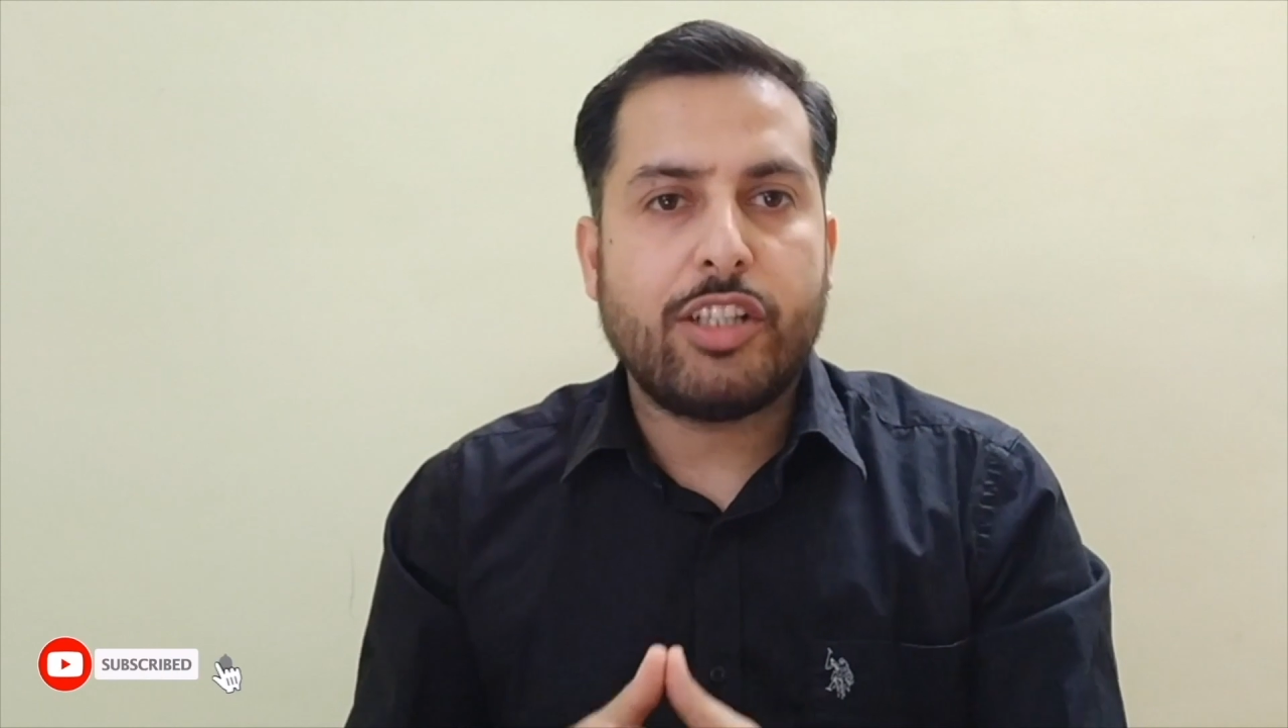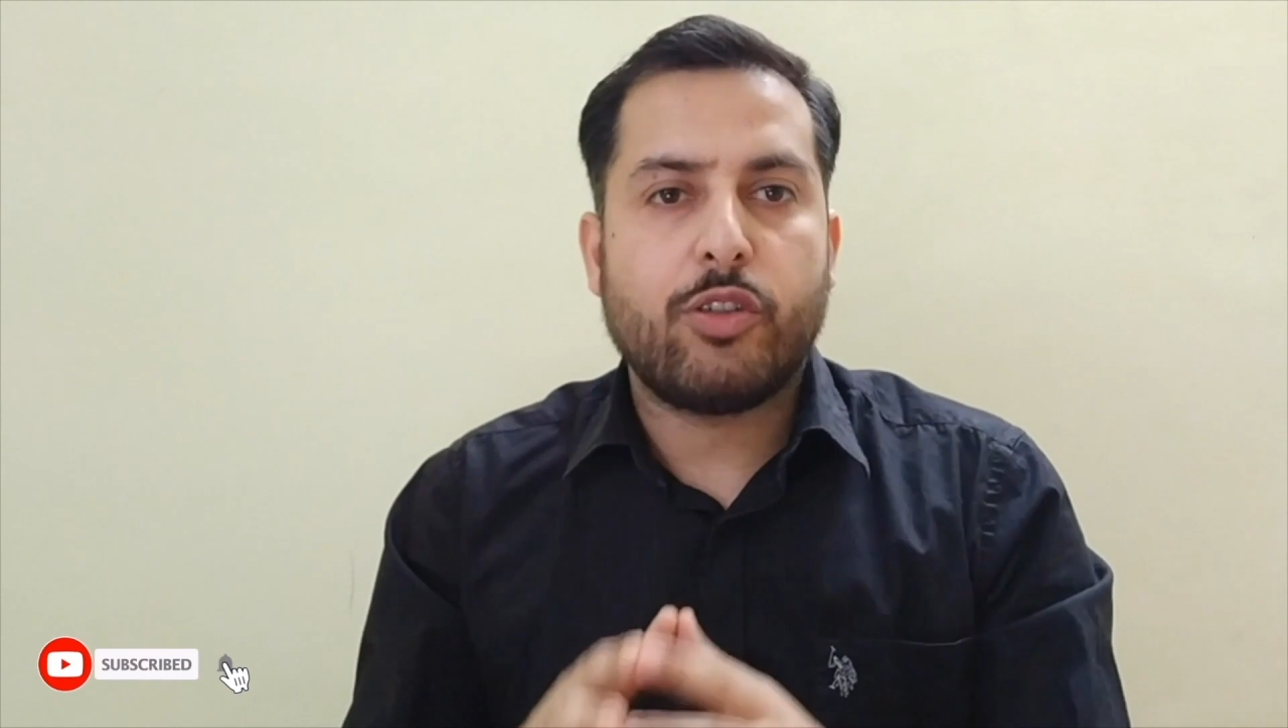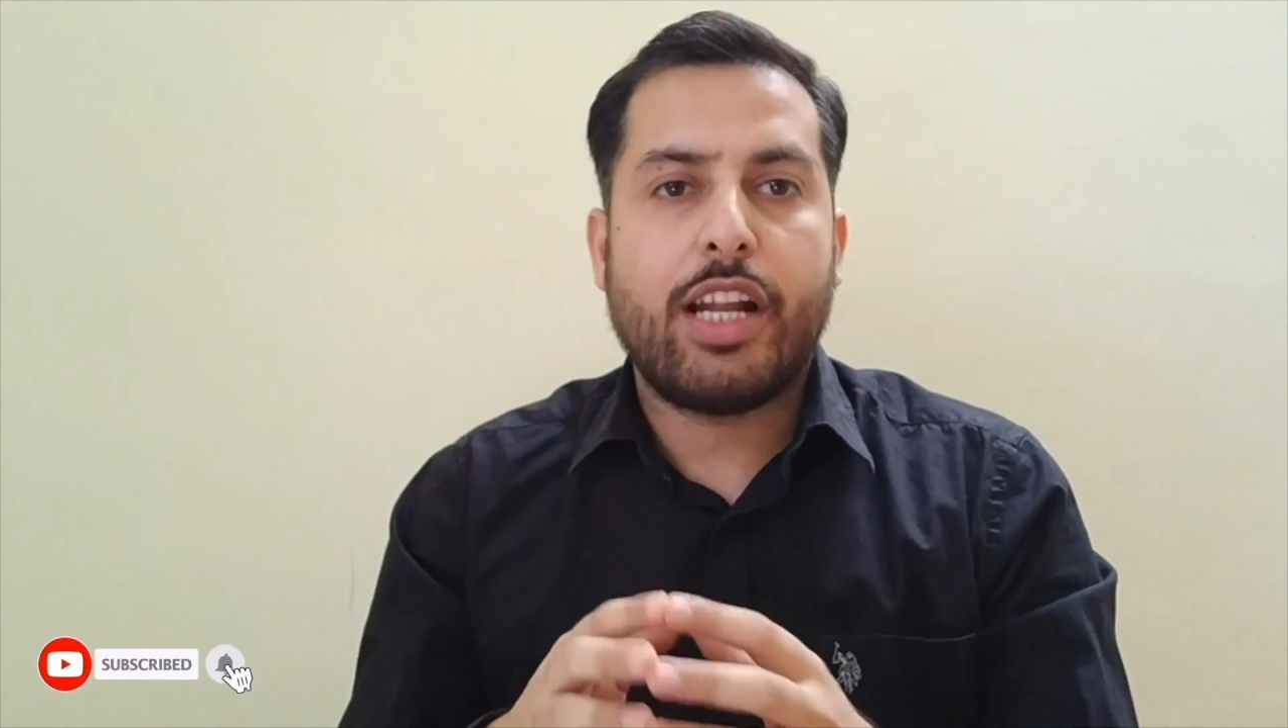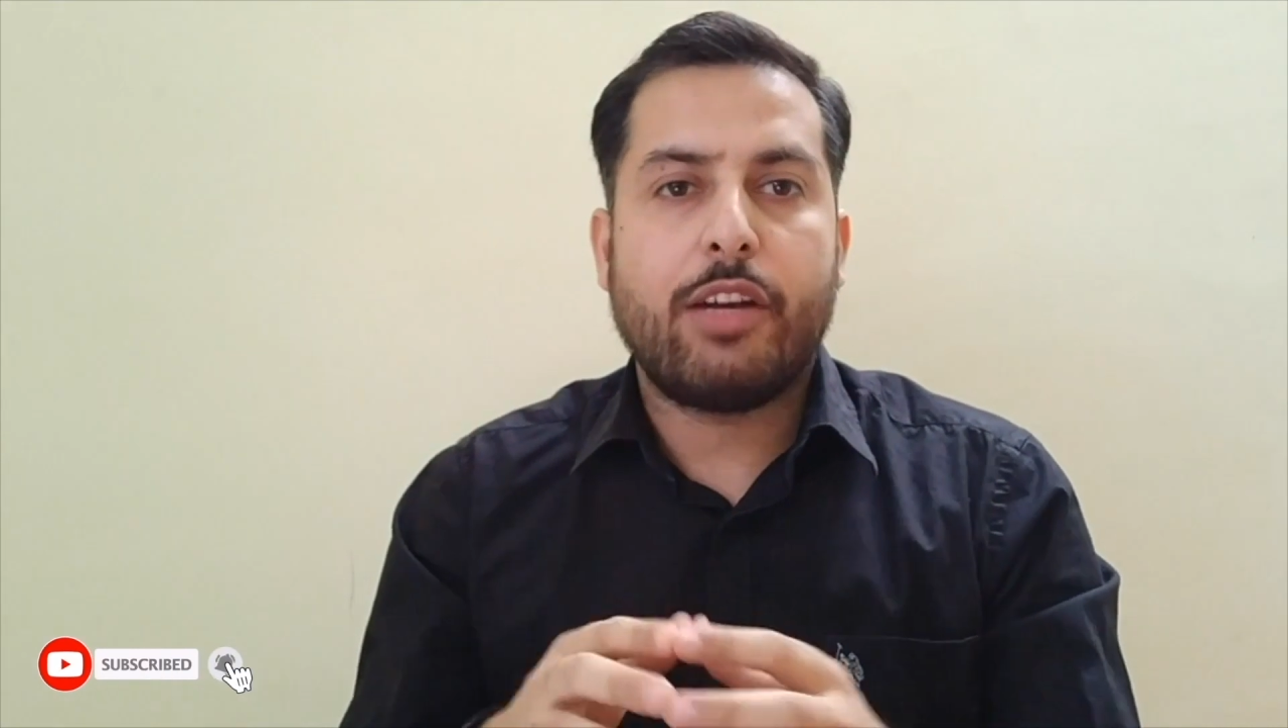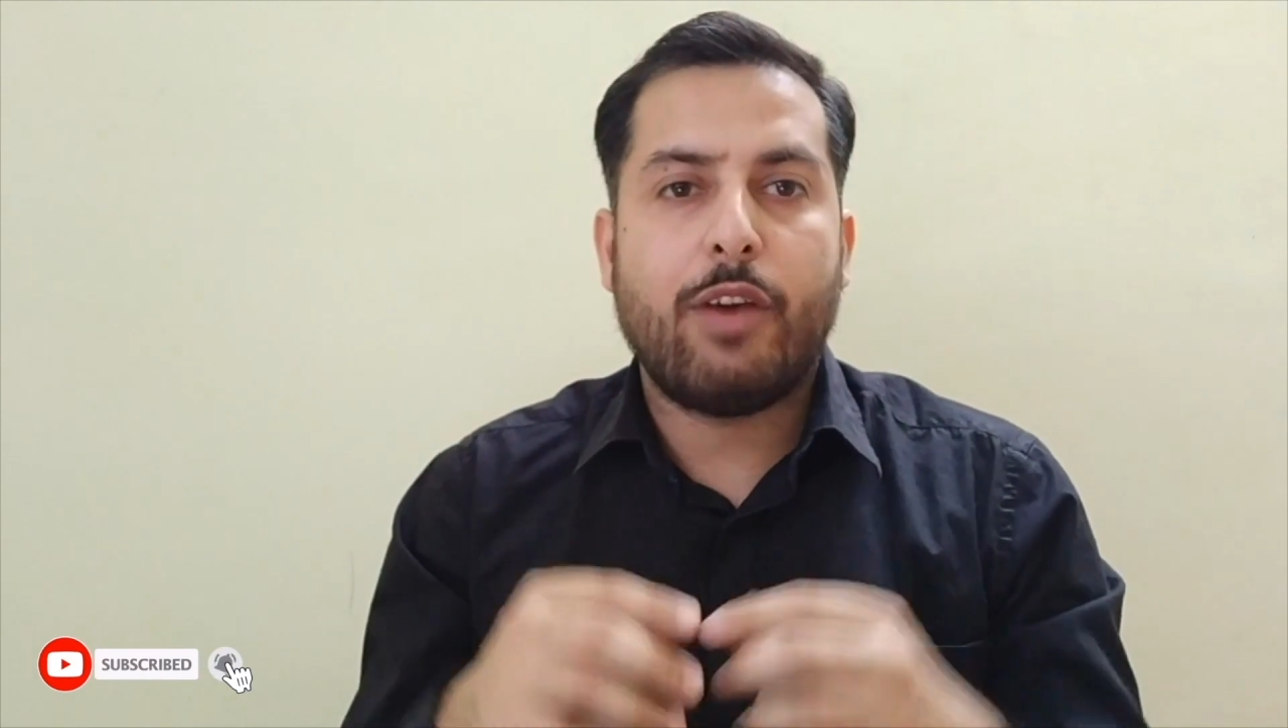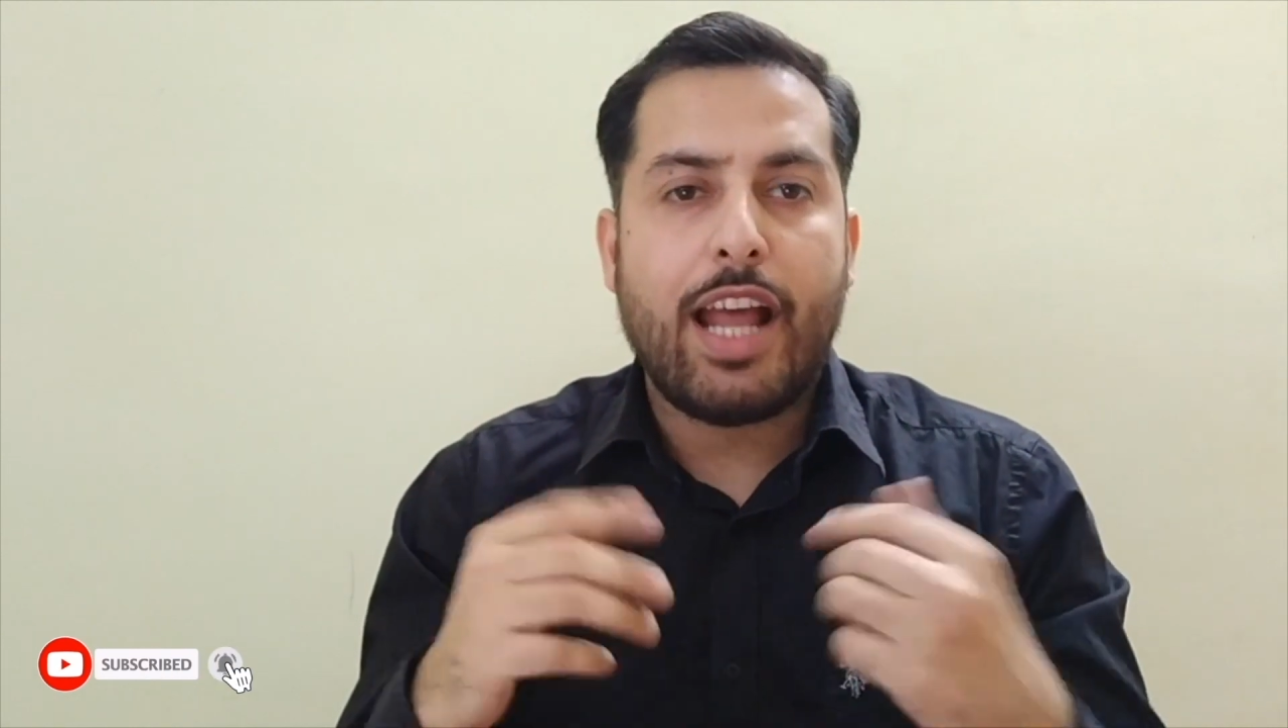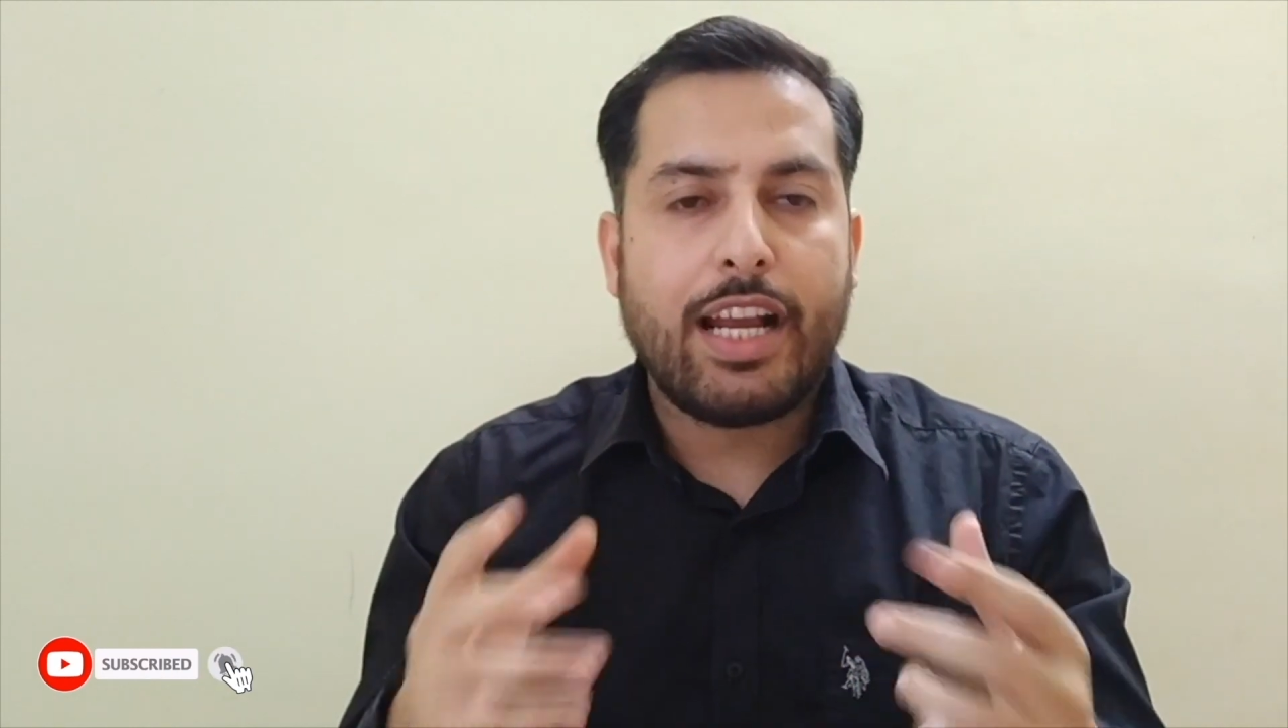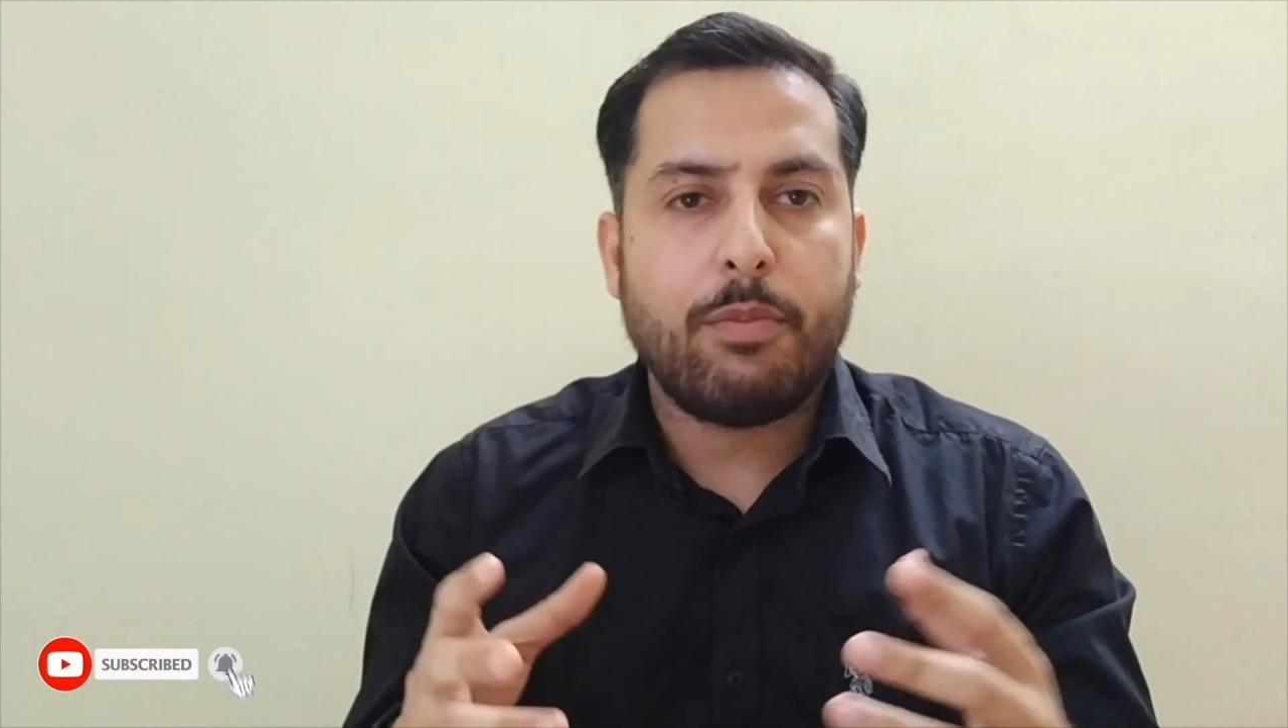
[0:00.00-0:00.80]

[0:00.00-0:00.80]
so that when I